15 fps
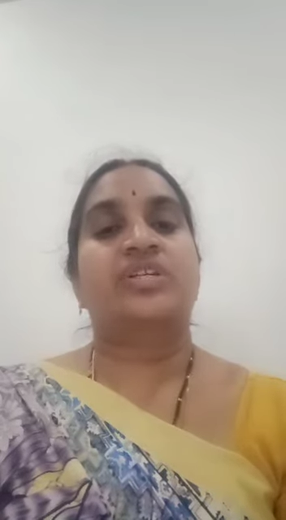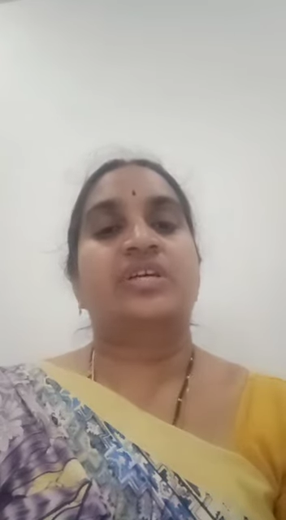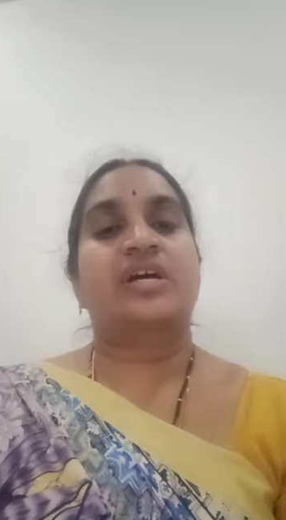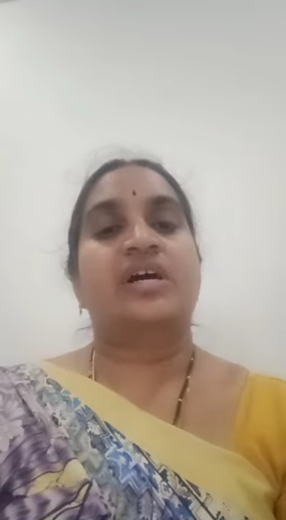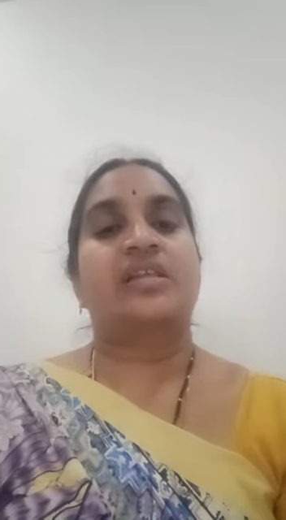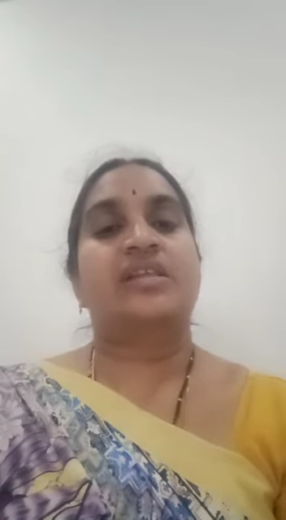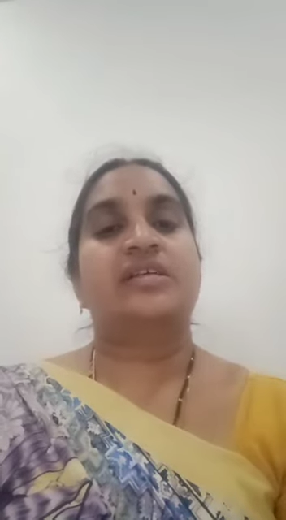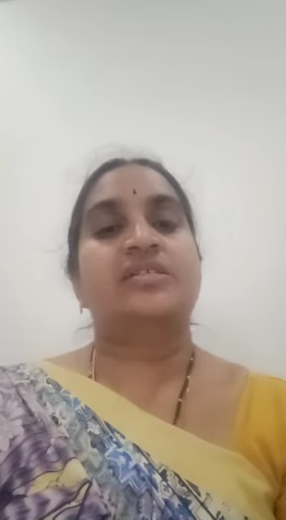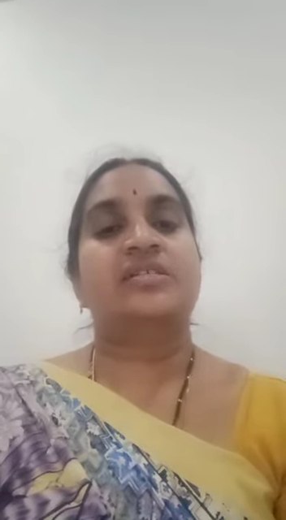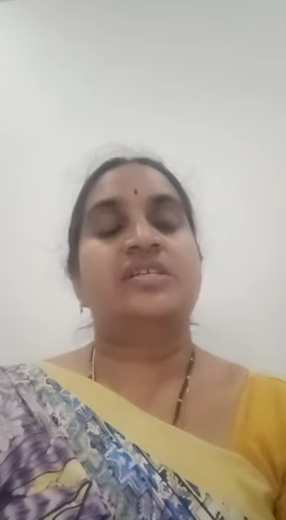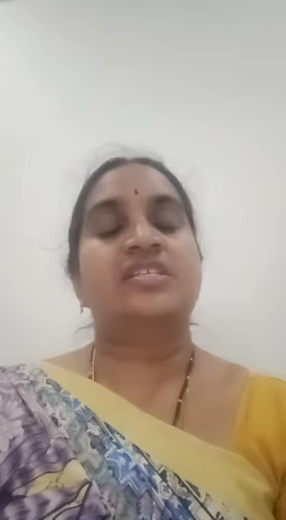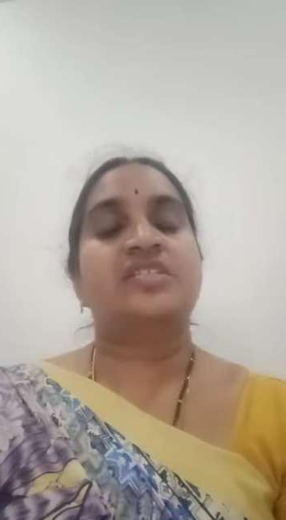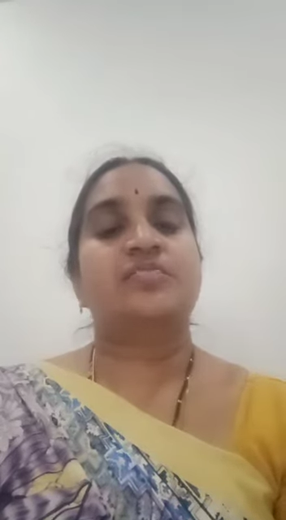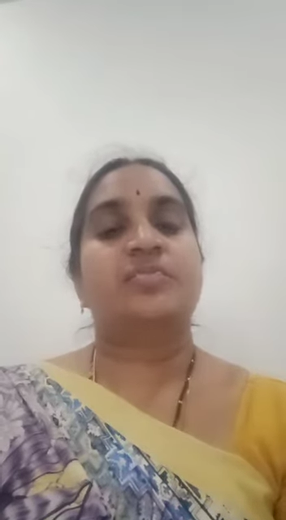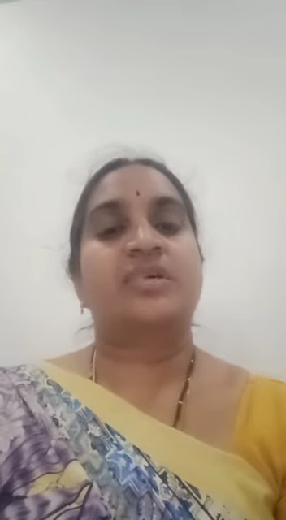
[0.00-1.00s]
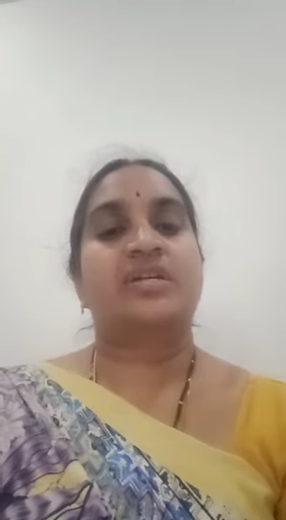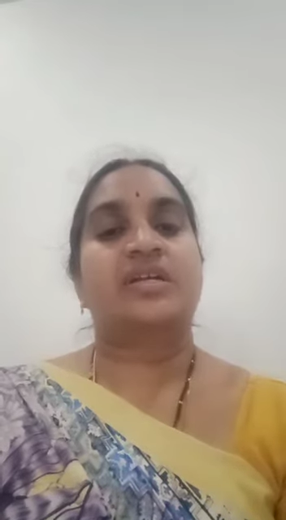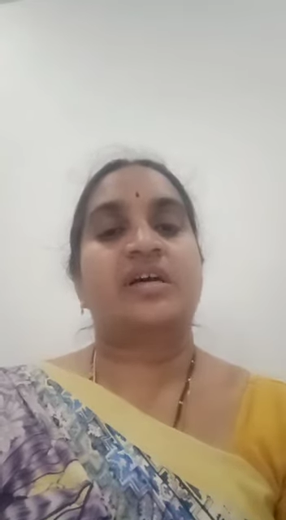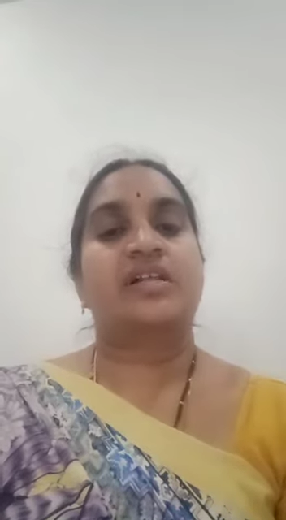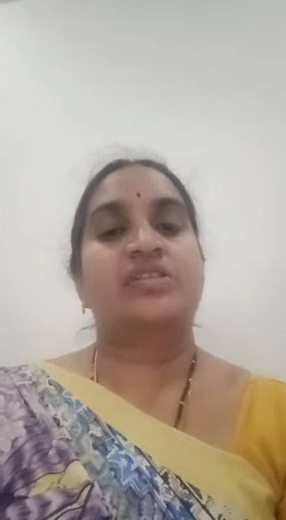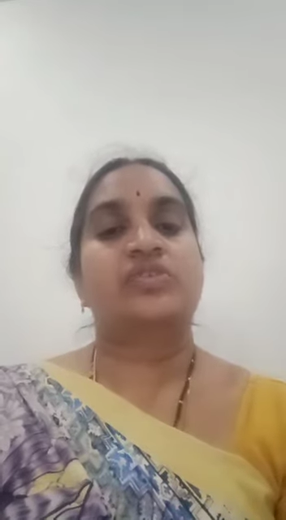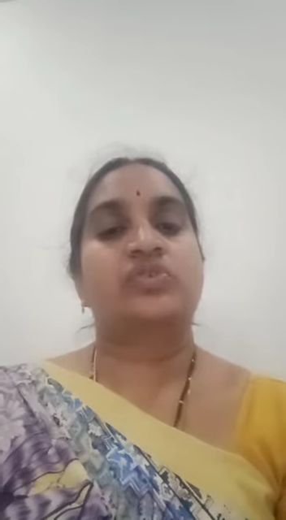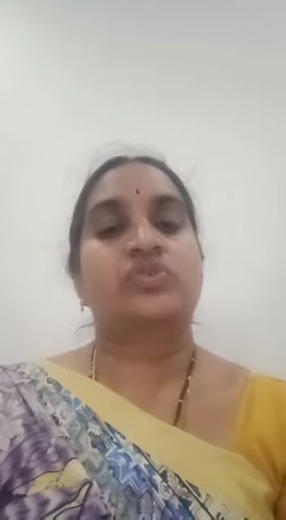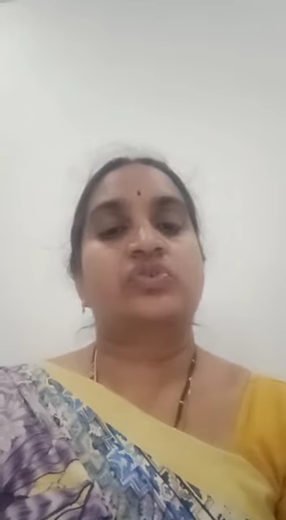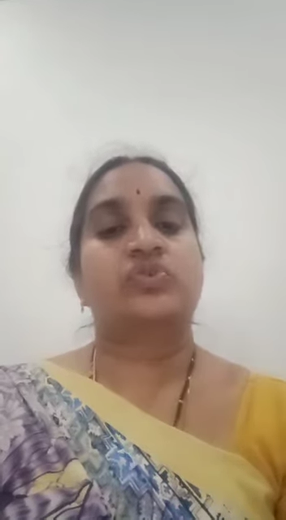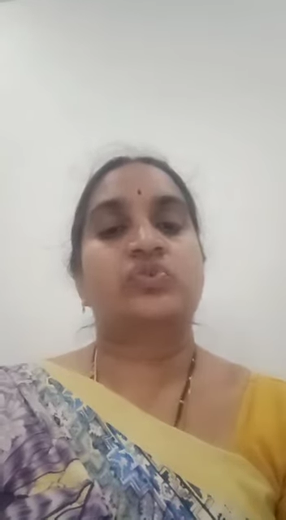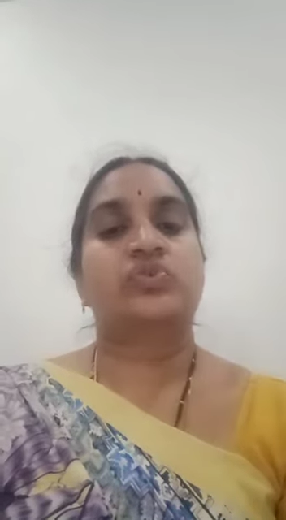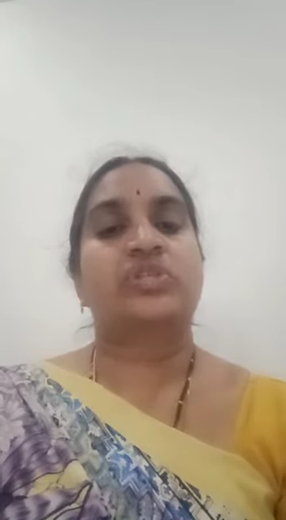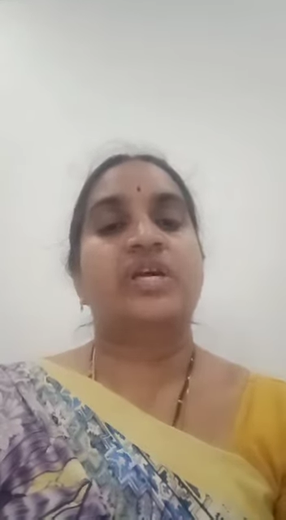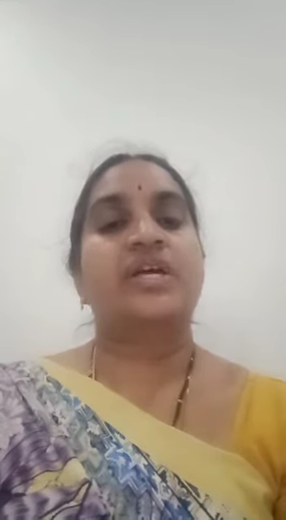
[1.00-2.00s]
colleges, but also to the